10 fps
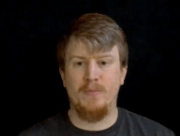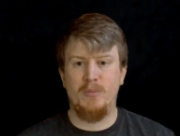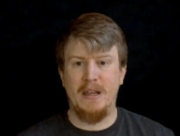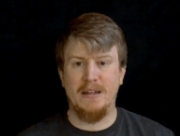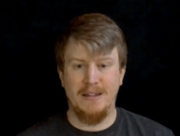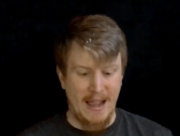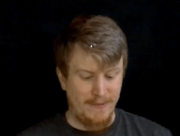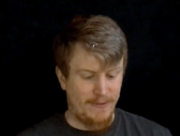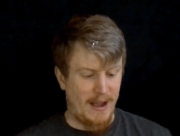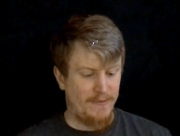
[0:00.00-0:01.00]
because
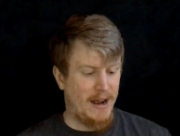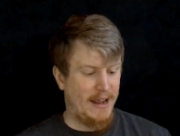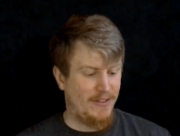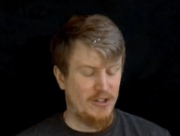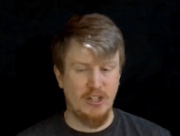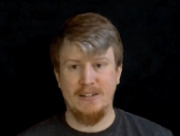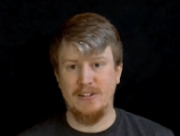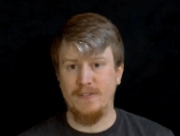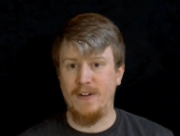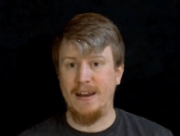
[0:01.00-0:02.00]
I've not had the chance
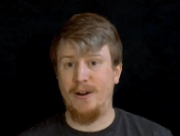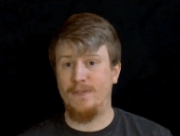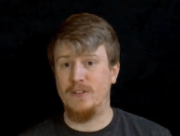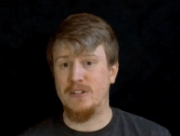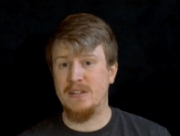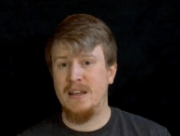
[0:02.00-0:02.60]
to find out if it